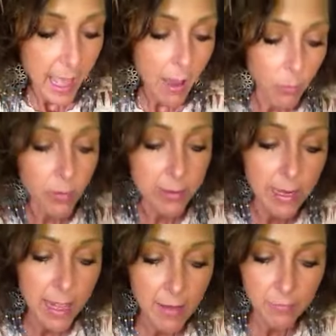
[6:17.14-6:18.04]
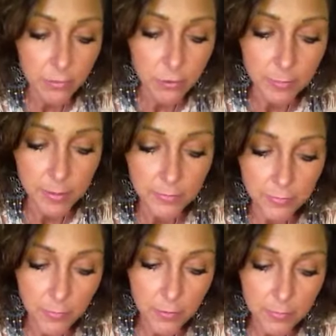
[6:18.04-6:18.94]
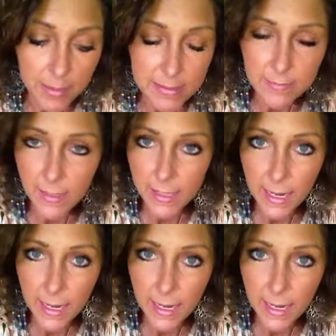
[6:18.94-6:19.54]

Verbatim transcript: I wanted to have a little bit of fruit base in that.